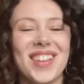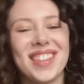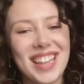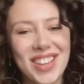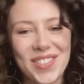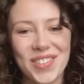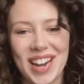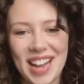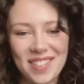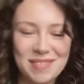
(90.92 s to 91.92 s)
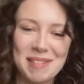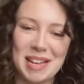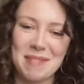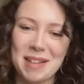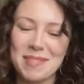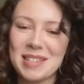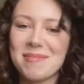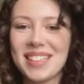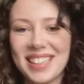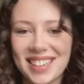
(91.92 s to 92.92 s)
thank you for having me. I'm happy to
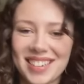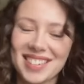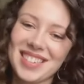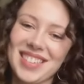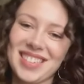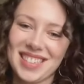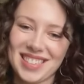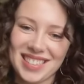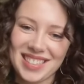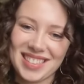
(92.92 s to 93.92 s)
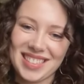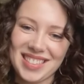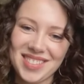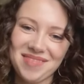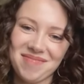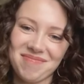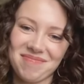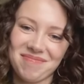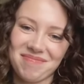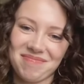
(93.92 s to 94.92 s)
be here. Oh, anyways,
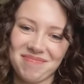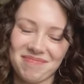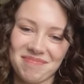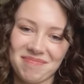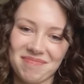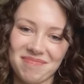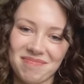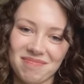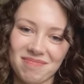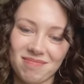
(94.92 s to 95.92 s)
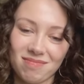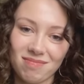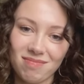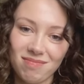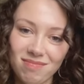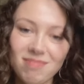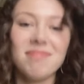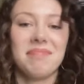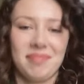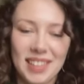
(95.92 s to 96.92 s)
okay. Debut album, First Light,
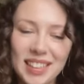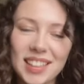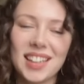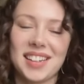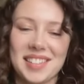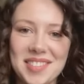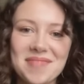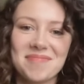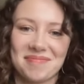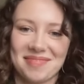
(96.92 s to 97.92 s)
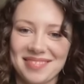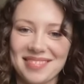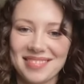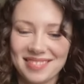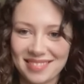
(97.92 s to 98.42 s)
uh, yeah. an amazing